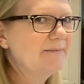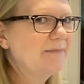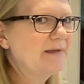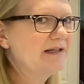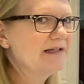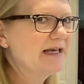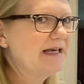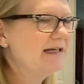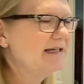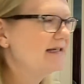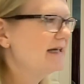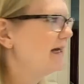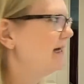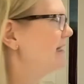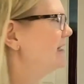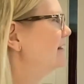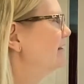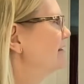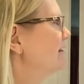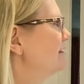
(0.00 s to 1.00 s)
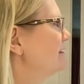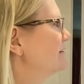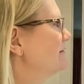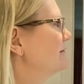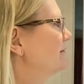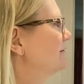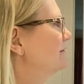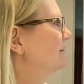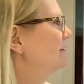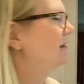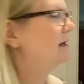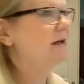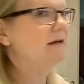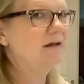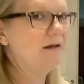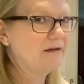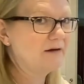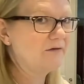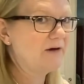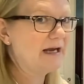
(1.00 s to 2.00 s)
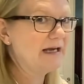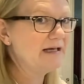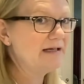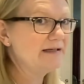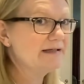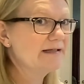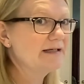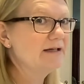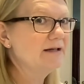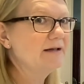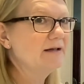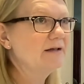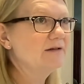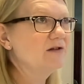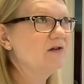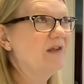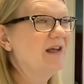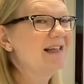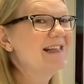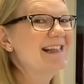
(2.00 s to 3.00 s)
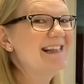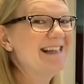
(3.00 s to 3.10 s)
That's 8 eighths. Another 8. So that's